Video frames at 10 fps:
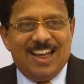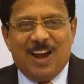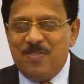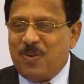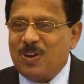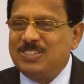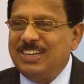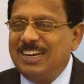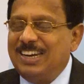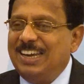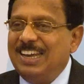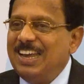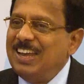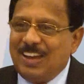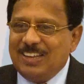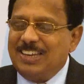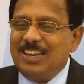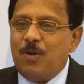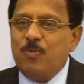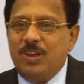Unfortunately, I
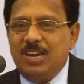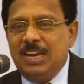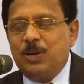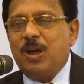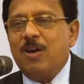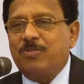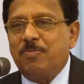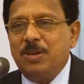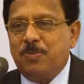think now we need to have some